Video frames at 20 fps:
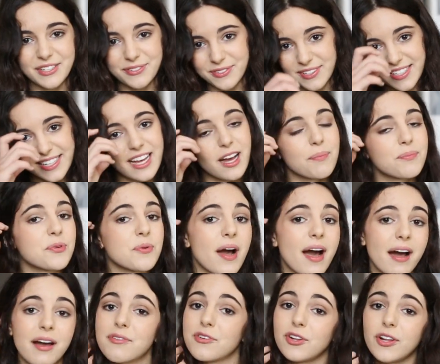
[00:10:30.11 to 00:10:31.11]
could really help you
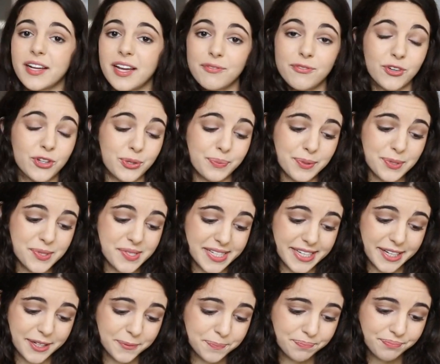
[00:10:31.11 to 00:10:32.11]
out if you're looking for new
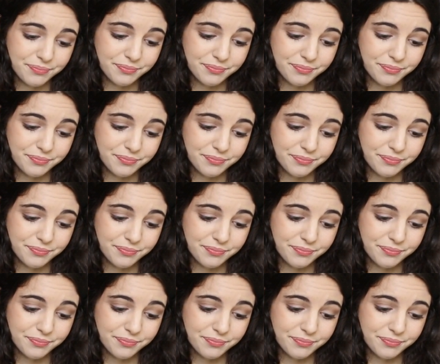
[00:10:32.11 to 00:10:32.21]
music.